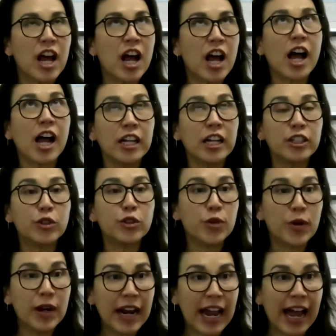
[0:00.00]

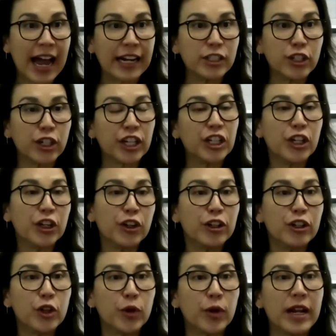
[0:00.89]
$100,000, took a year
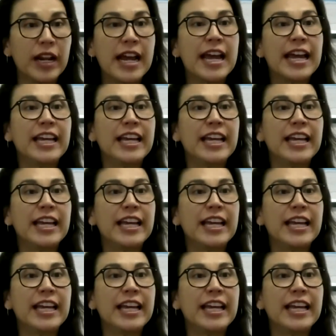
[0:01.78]
to do it.